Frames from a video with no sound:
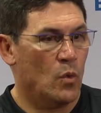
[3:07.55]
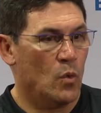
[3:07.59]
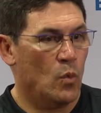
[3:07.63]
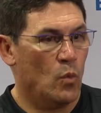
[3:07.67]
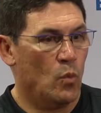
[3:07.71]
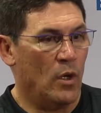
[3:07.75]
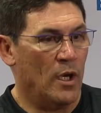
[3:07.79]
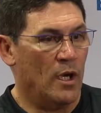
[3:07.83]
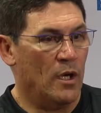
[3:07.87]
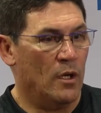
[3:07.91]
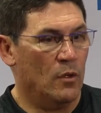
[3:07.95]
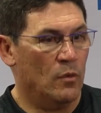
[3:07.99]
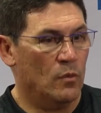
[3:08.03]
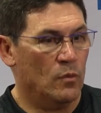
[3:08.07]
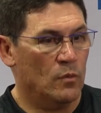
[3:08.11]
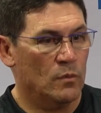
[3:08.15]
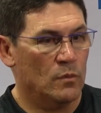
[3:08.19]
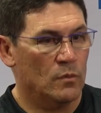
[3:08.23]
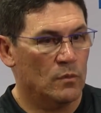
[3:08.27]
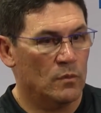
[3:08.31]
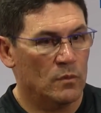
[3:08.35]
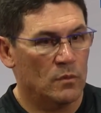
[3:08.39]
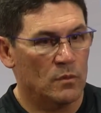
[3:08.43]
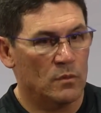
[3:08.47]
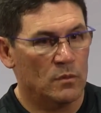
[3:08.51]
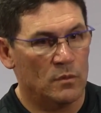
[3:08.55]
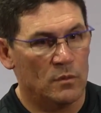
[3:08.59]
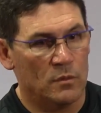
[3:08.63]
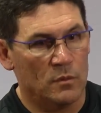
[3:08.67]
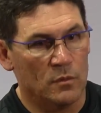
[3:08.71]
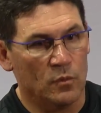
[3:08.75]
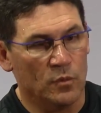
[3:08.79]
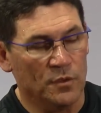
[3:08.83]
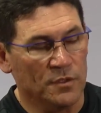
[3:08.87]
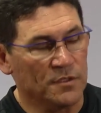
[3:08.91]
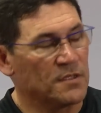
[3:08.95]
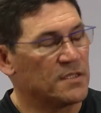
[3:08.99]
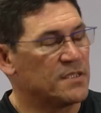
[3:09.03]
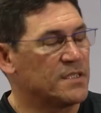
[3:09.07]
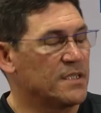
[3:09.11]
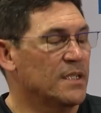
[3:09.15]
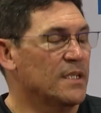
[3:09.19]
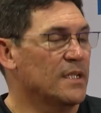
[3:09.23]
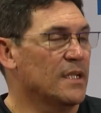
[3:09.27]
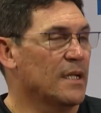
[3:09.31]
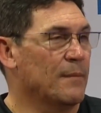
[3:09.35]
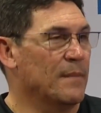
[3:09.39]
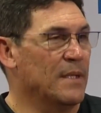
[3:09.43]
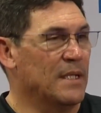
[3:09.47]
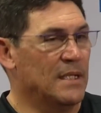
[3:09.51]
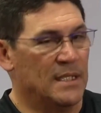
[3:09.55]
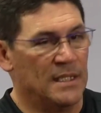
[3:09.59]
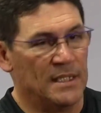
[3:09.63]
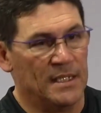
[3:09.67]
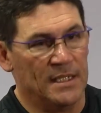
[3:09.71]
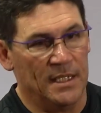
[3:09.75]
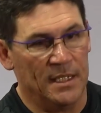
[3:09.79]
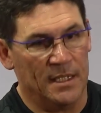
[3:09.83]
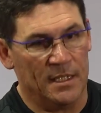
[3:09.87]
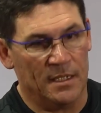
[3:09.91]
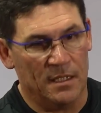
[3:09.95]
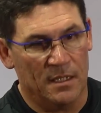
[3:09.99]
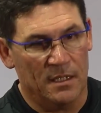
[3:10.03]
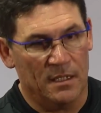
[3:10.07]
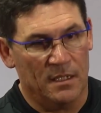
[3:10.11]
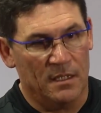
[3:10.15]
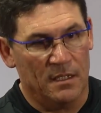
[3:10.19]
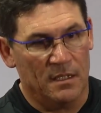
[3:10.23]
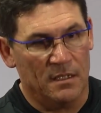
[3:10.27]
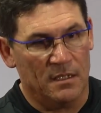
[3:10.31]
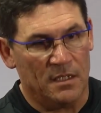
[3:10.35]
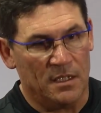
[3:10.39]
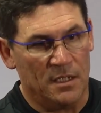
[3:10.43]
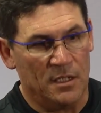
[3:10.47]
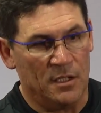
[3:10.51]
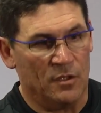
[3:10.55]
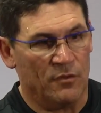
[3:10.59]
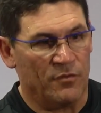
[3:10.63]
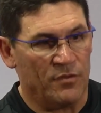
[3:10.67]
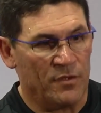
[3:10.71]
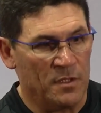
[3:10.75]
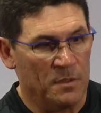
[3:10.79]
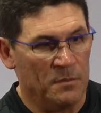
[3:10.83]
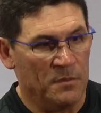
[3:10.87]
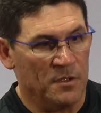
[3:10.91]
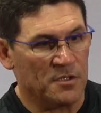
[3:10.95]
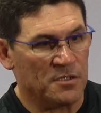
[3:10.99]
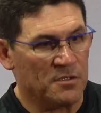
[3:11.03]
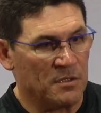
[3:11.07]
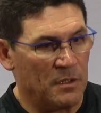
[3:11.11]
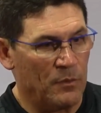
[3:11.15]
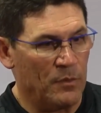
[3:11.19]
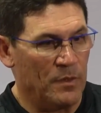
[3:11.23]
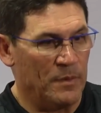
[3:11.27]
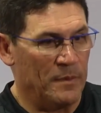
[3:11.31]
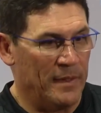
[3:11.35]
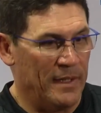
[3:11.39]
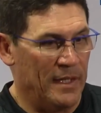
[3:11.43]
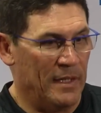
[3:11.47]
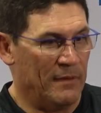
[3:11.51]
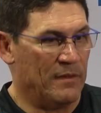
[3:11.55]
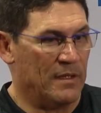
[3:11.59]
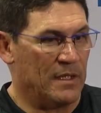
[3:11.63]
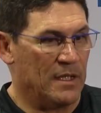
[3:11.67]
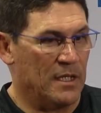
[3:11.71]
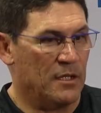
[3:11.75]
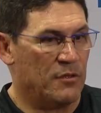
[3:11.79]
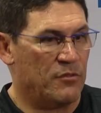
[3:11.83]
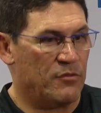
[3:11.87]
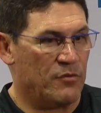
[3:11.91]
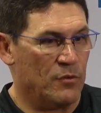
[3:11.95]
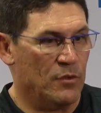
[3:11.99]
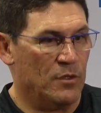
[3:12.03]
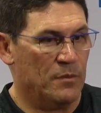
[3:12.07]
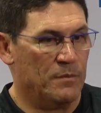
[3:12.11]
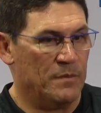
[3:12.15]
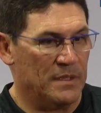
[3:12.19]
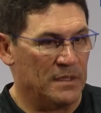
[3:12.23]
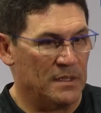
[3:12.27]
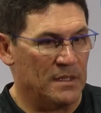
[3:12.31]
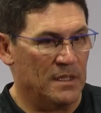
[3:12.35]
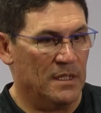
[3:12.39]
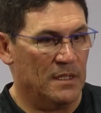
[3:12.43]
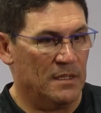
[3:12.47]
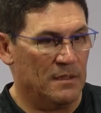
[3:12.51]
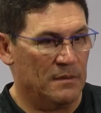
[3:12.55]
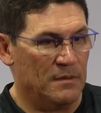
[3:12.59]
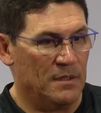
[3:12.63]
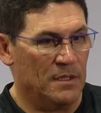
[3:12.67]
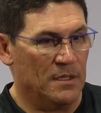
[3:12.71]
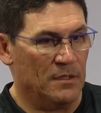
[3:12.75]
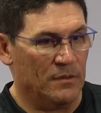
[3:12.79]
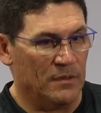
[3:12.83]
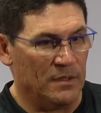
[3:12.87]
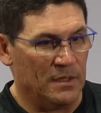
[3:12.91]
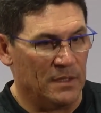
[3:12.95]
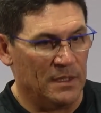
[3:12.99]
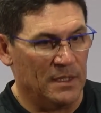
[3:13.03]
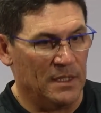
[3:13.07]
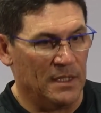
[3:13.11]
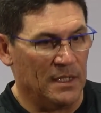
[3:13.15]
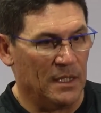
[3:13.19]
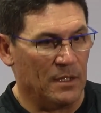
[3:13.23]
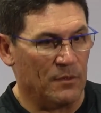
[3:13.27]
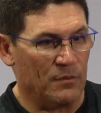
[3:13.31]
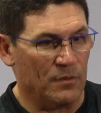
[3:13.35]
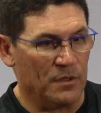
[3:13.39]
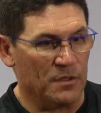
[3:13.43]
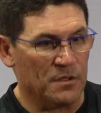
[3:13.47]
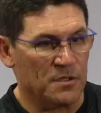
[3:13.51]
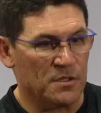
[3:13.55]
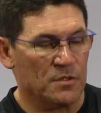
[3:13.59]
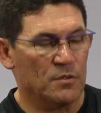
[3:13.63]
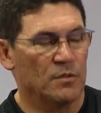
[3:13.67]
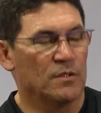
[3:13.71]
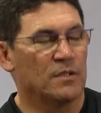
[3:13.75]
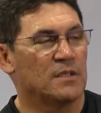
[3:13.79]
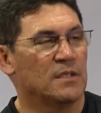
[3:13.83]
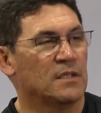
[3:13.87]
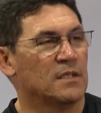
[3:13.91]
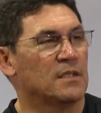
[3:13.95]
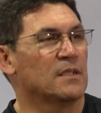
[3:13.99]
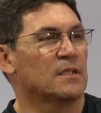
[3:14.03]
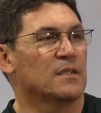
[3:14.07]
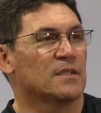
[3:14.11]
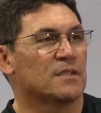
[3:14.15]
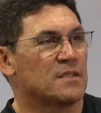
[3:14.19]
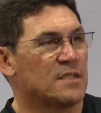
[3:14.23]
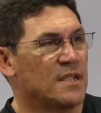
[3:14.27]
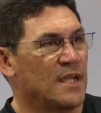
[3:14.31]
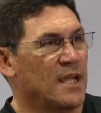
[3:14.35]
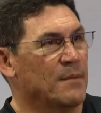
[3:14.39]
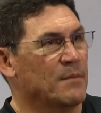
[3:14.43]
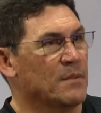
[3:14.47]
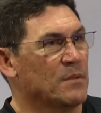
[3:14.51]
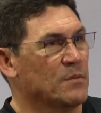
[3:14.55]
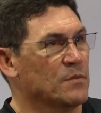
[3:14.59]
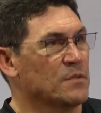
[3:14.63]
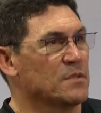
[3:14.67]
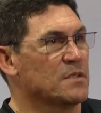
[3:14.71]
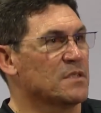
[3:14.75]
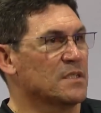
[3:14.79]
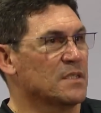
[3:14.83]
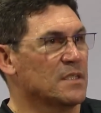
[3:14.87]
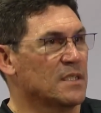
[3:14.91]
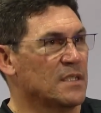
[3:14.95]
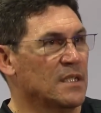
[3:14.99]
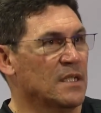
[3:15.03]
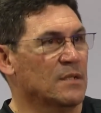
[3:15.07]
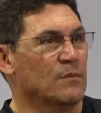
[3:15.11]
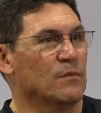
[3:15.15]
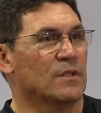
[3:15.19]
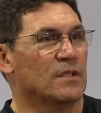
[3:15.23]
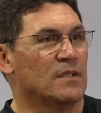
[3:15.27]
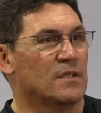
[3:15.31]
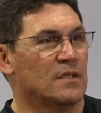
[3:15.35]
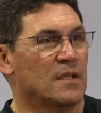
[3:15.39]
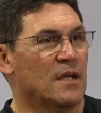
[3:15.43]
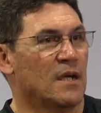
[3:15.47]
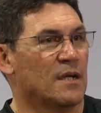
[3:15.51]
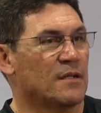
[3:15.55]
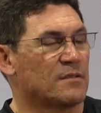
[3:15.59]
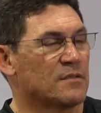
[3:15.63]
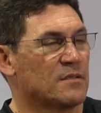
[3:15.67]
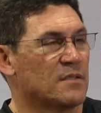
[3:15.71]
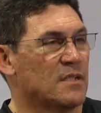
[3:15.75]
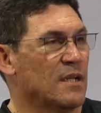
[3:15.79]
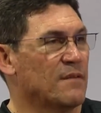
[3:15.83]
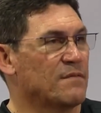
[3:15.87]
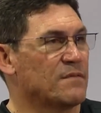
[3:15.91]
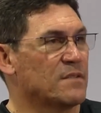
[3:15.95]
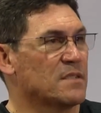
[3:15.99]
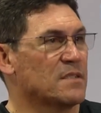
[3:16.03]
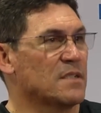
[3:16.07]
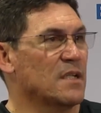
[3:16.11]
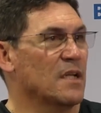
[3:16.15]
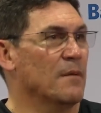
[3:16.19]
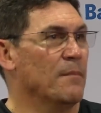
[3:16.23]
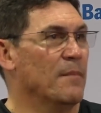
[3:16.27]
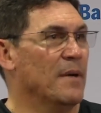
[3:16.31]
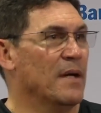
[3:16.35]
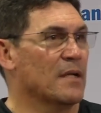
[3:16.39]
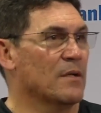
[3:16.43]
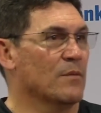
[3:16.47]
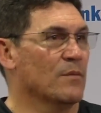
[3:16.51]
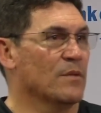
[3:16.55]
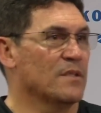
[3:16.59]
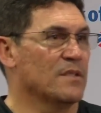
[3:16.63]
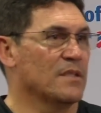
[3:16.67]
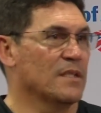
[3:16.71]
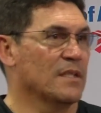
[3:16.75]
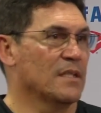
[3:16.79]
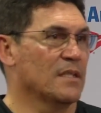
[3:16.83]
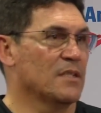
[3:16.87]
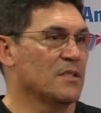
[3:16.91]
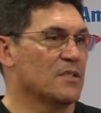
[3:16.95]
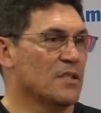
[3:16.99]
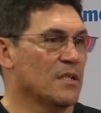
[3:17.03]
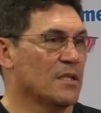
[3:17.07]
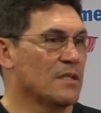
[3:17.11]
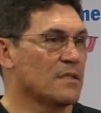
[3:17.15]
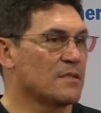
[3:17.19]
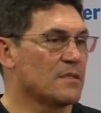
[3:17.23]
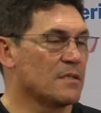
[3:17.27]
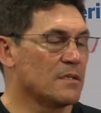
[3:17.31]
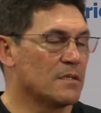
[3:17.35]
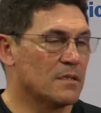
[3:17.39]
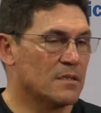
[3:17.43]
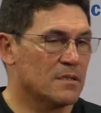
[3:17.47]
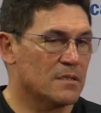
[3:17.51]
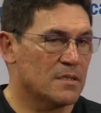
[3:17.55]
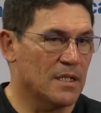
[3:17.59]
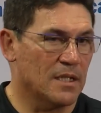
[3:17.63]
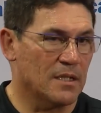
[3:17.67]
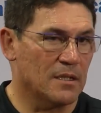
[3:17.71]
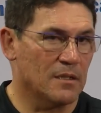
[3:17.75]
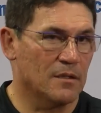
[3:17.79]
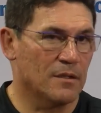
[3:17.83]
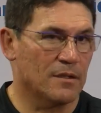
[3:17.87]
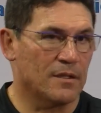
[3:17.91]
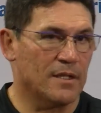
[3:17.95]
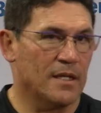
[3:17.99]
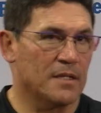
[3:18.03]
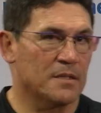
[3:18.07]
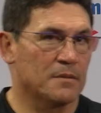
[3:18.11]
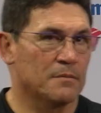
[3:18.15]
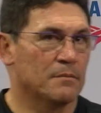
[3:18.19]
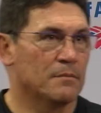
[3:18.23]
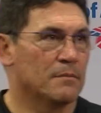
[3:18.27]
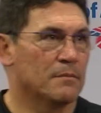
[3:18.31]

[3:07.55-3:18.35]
Well, we'll see. I mean, again, you know, for the most part, we've been able to get through it, but, you know, he got really sore at the end of this game, and we'll see again what the doctors have to say about it once they get a chance to take a look at it.